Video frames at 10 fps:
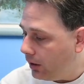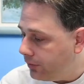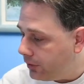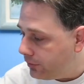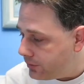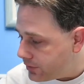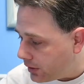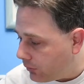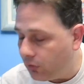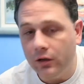Those
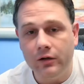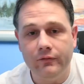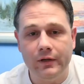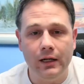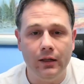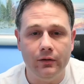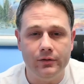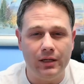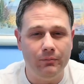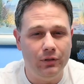were
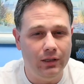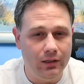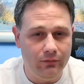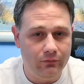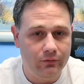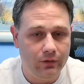$150, I believe.